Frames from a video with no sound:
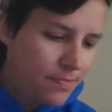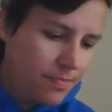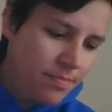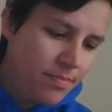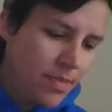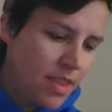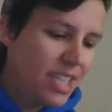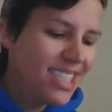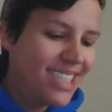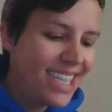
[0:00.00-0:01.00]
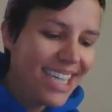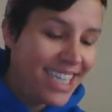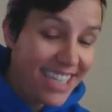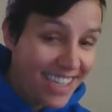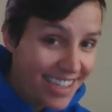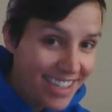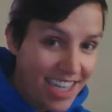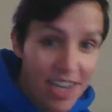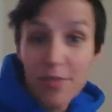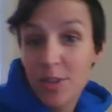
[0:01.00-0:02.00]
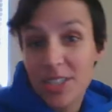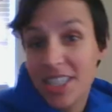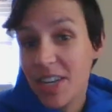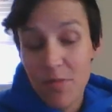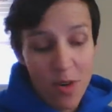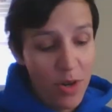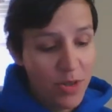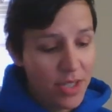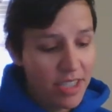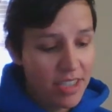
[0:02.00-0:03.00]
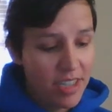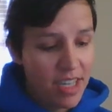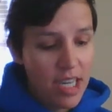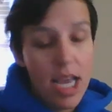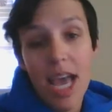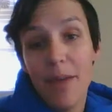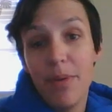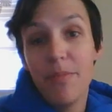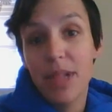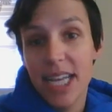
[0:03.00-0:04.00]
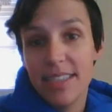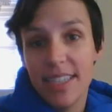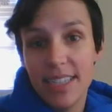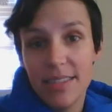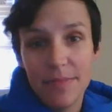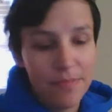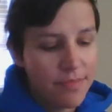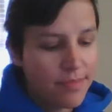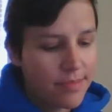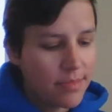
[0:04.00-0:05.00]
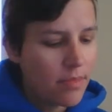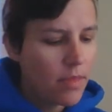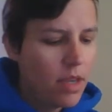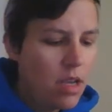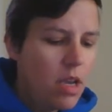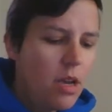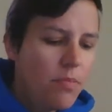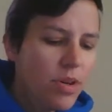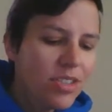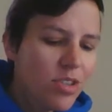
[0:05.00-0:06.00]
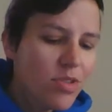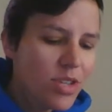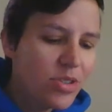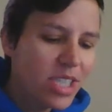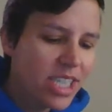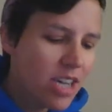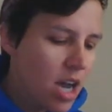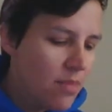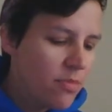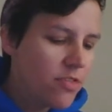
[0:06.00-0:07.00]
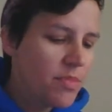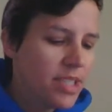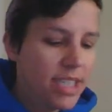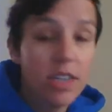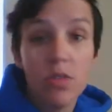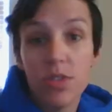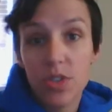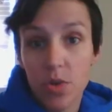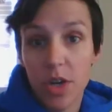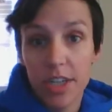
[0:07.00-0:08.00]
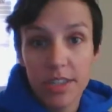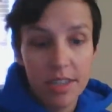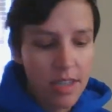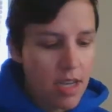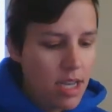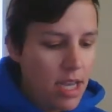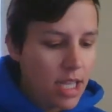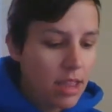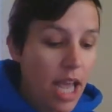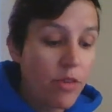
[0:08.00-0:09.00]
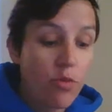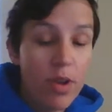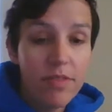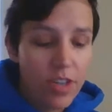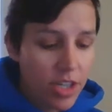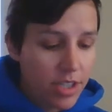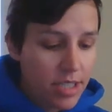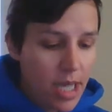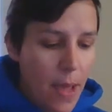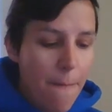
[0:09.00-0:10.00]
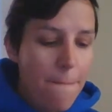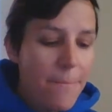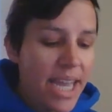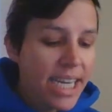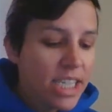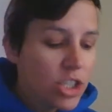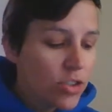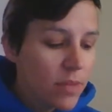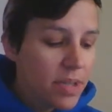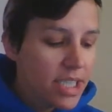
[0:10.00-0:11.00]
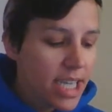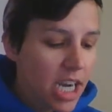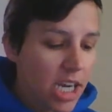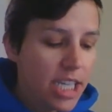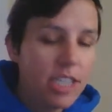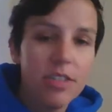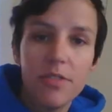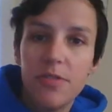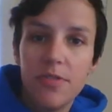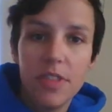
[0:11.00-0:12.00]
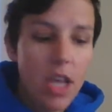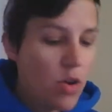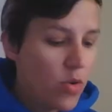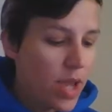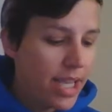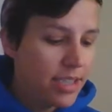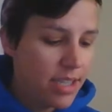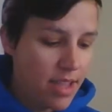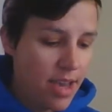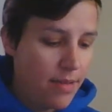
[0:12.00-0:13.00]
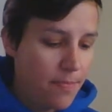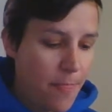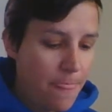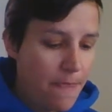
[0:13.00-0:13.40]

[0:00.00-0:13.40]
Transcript: The seed for seed folks had been planted. Books don't usually come from a single source. Like rivers, many tributaries flow into them.